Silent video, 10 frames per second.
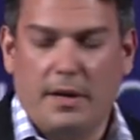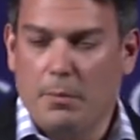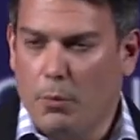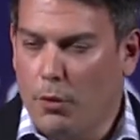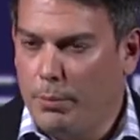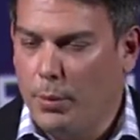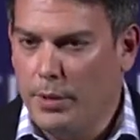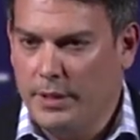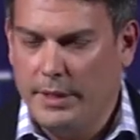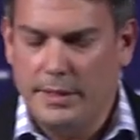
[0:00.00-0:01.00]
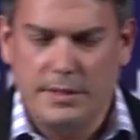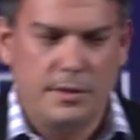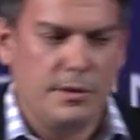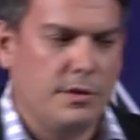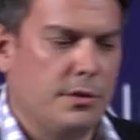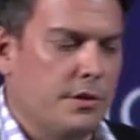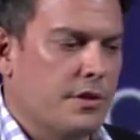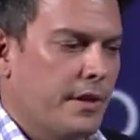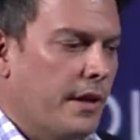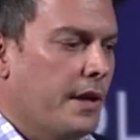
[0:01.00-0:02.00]
more importantly, to
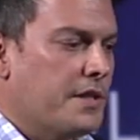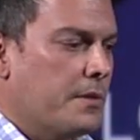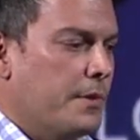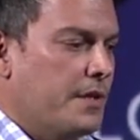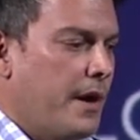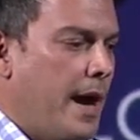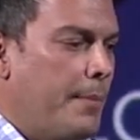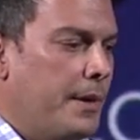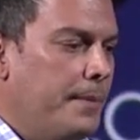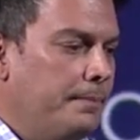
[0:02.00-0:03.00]
ensure that our customers are happy.